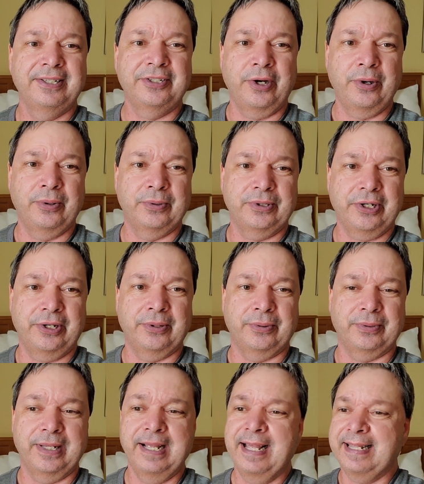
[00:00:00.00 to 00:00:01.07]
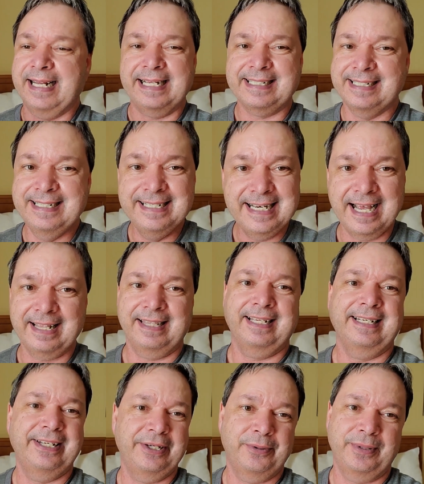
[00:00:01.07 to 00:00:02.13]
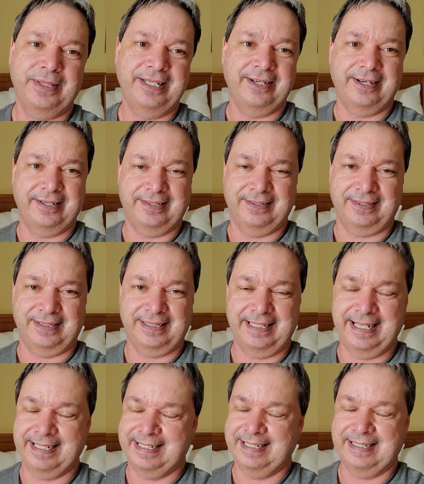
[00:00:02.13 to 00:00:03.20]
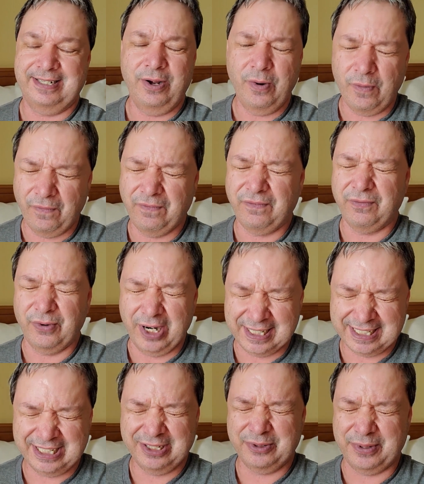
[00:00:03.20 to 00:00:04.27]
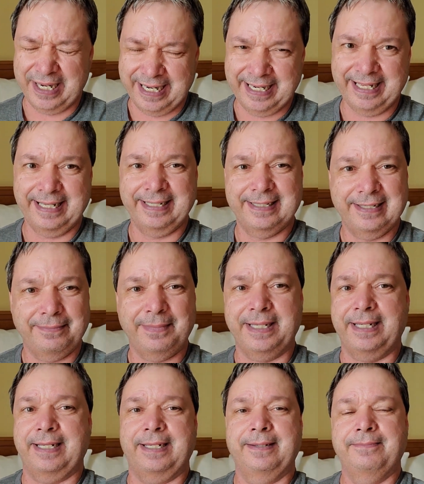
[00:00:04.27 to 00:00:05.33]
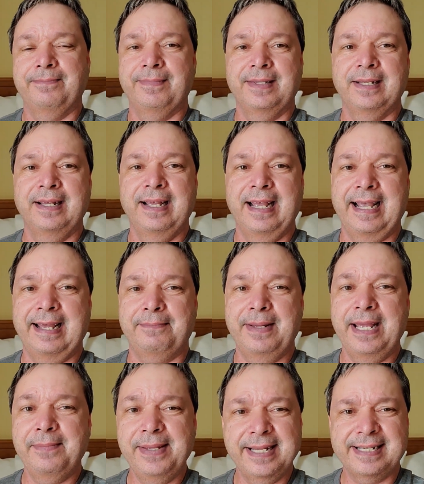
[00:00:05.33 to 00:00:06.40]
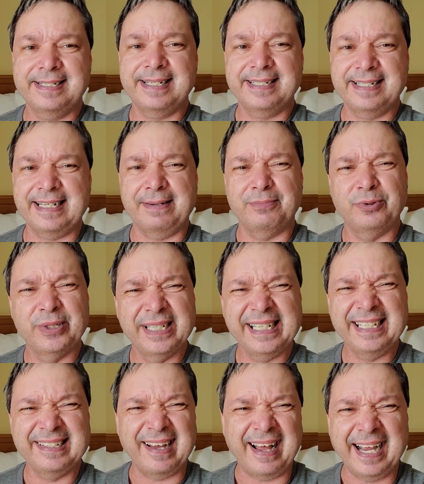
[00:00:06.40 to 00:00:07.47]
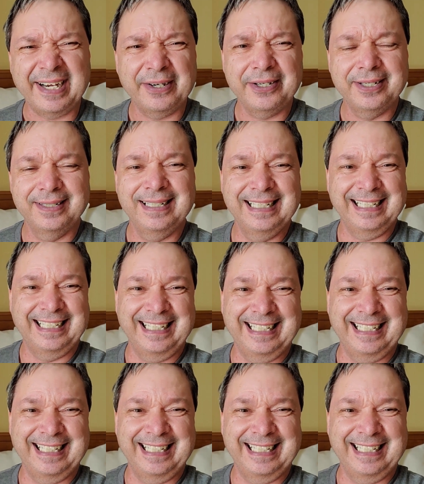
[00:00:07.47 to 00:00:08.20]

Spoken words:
tone that has nothing to do with the articles. It's so frustrating to me. And maybe it's just that I'm really tired.